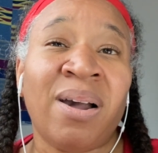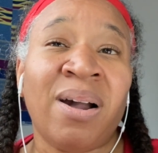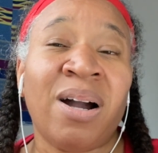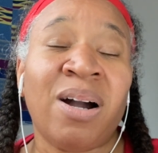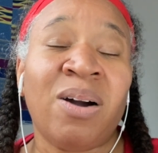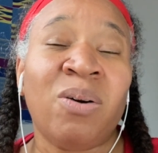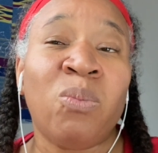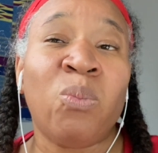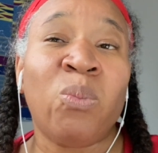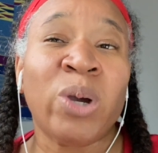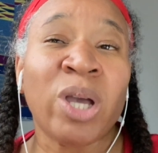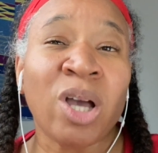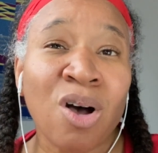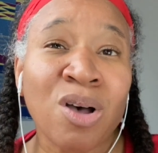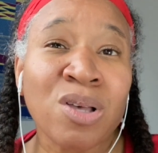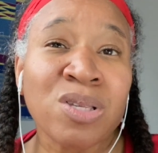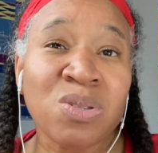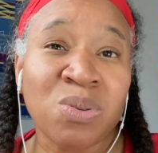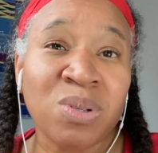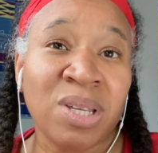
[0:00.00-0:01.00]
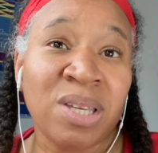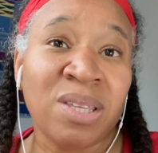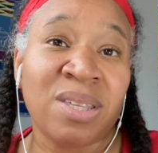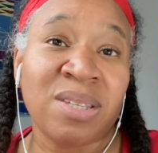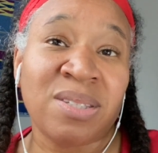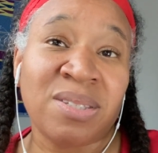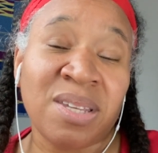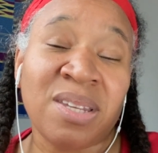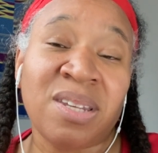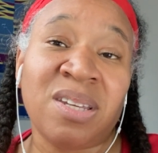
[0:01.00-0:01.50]
We also need the
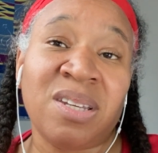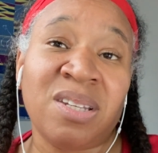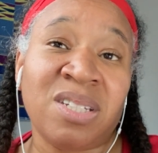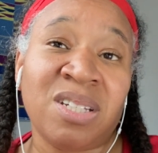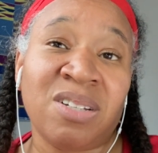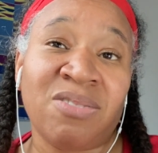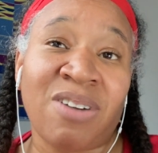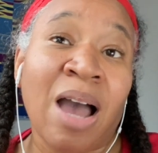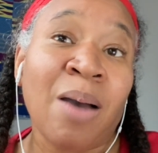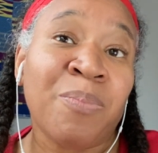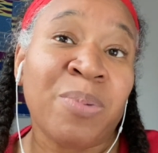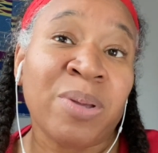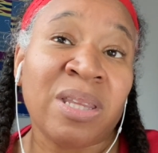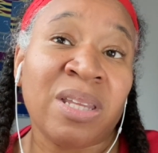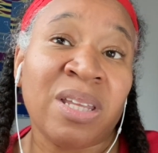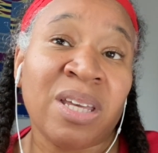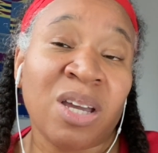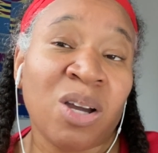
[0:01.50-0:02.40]
city to rapidly